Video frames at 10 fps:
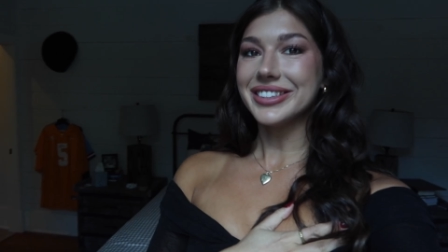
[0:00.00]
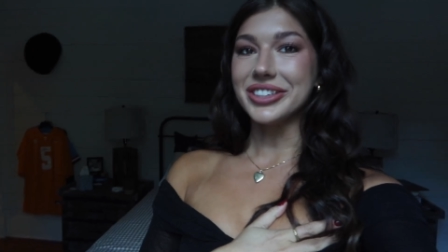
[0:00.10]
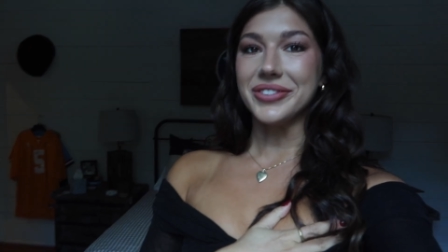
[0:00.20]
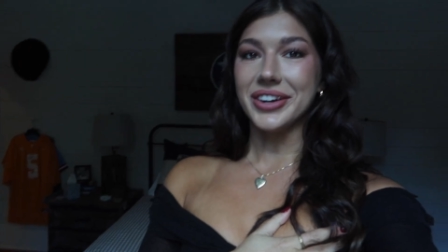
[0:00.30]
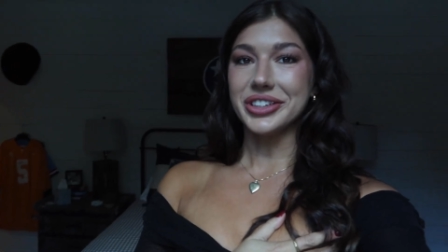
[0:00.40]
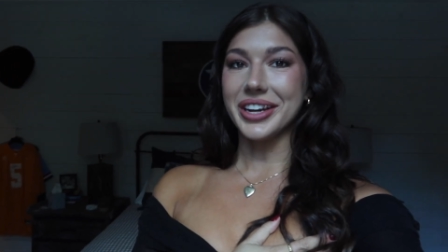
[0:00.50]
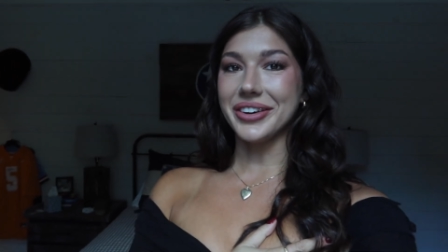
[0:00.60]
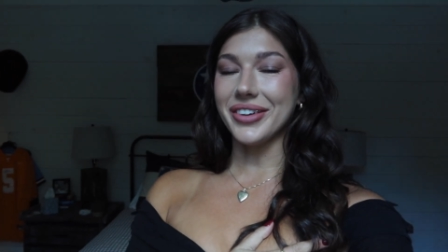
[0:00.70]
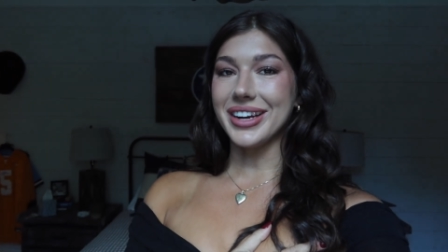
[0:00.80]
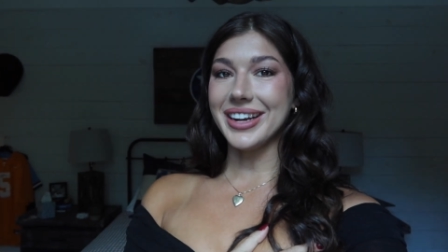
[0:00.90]
Just finished
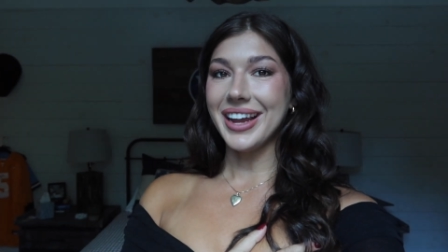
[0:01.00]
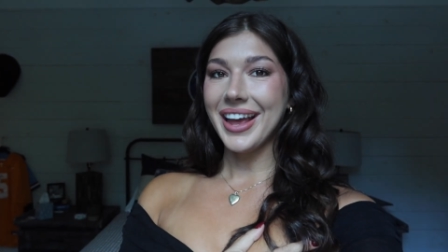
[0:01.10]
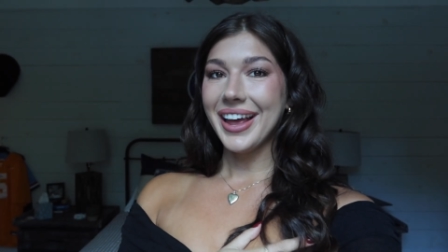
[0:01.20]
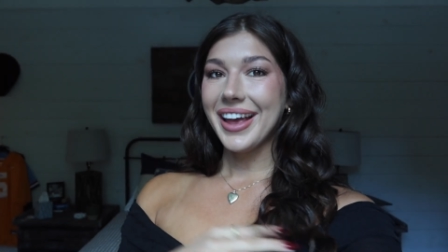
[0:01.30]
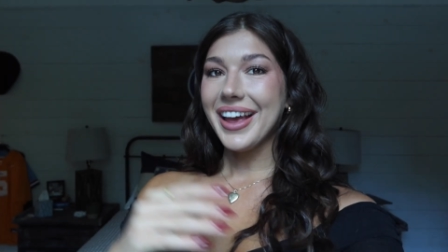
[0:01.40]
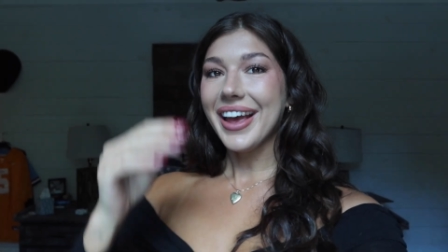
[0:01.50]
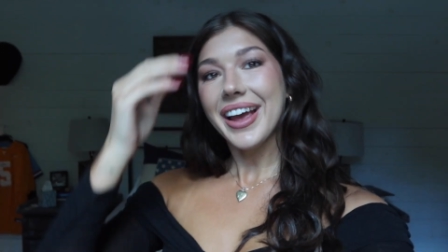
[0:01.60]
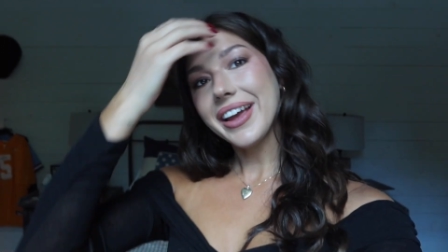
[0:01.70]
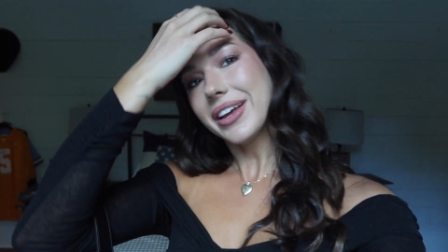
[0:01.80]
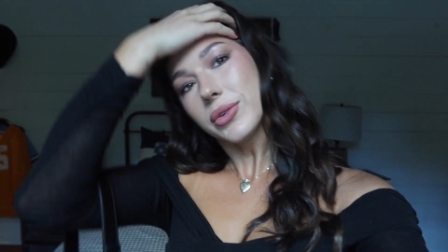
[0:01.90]
getting ready
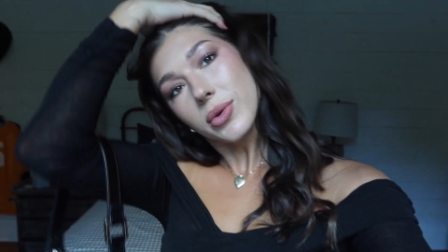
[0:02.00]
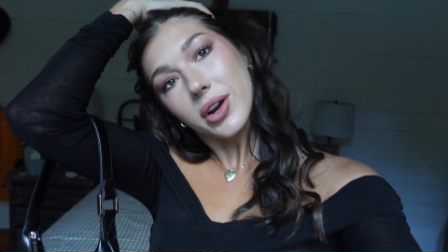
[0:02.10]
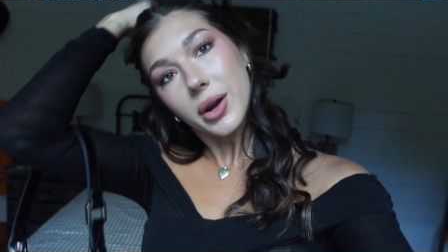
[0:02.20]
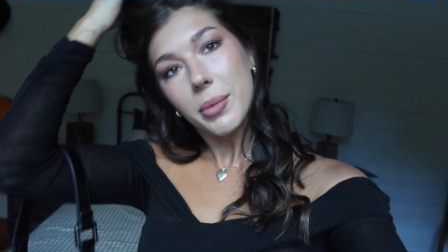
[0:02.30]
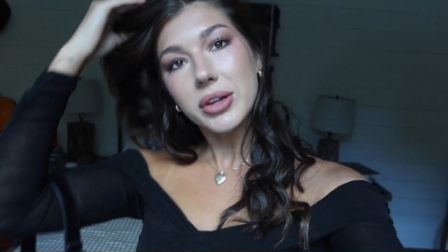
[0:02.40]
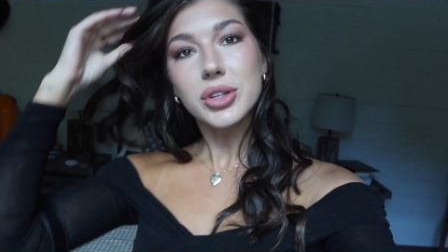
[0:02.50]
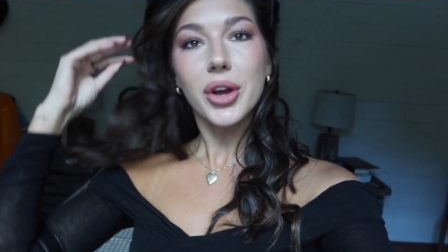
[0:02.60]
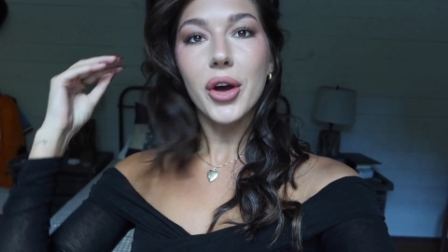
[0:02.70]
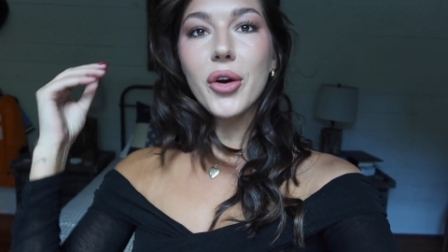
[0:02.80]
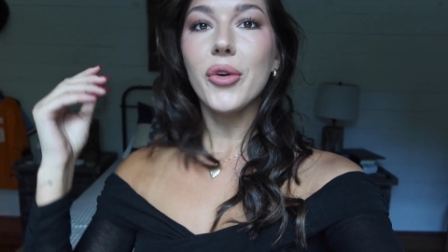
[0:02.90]
and we're about to
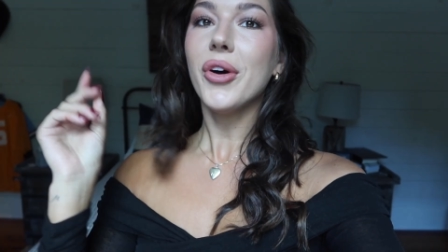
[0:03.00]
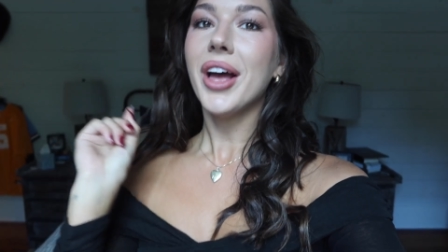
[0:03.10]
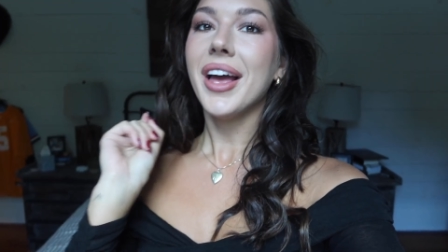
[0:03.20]
go